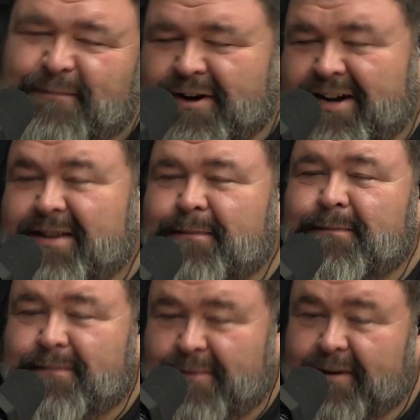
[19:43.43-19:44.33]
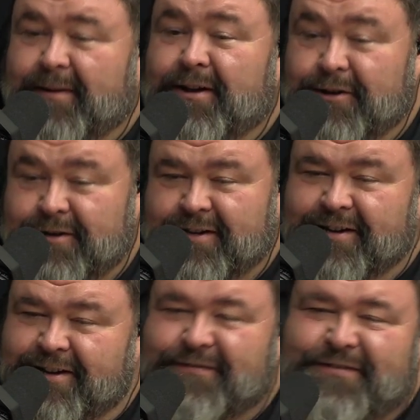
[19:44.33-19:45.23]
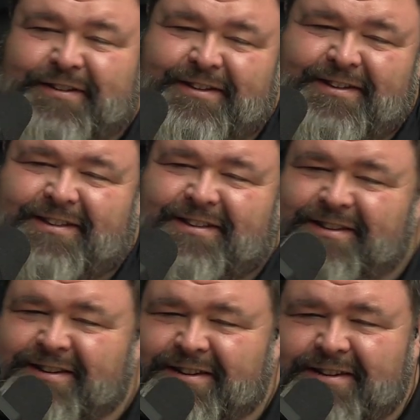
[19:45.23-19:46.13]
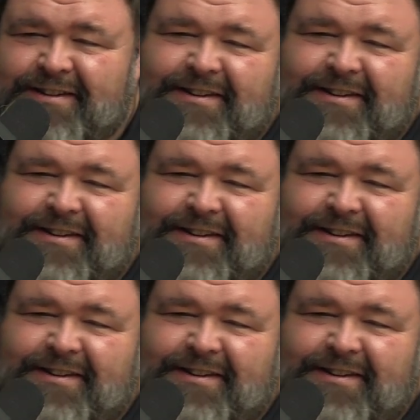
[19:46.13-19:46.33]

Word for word: bring the the good stuff. Yeah, bring me the good stuff. Yeah.